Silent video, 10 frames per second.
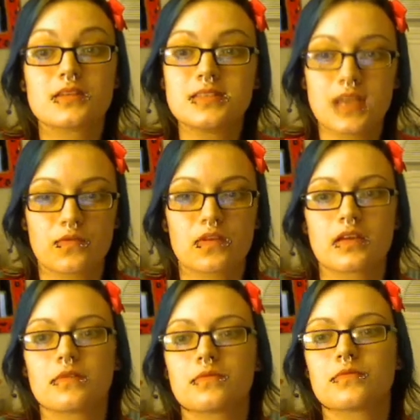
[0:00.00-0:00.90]

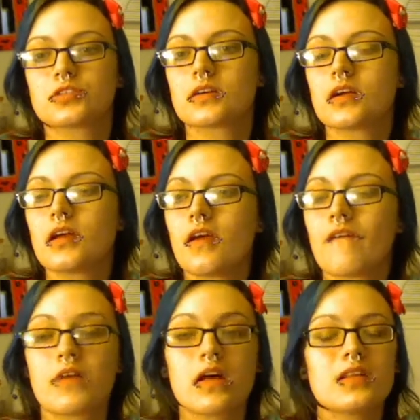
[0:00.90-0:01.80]
Definitely, for sure.
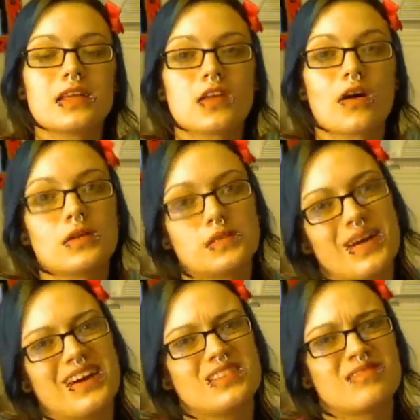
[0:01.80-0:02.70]
Felt is always
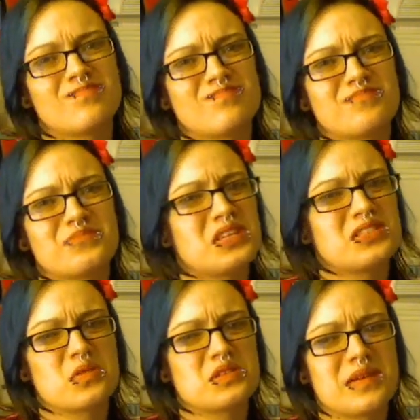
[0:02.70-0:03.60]
bad. It's
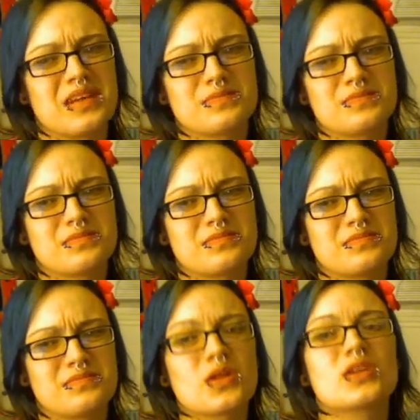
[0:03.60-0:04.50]
always bad.
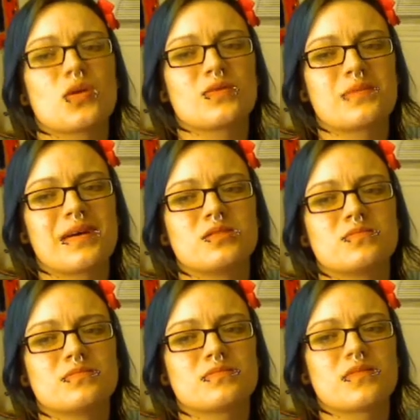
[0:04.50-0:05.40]
It's always bad.
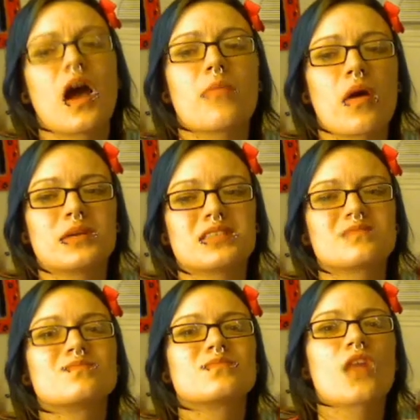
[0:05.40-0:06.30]
I promise.
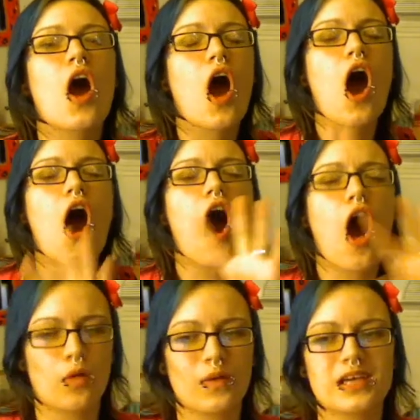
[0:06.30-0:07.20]

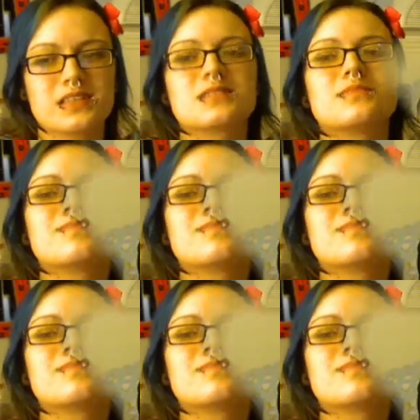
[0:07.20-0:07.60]
Always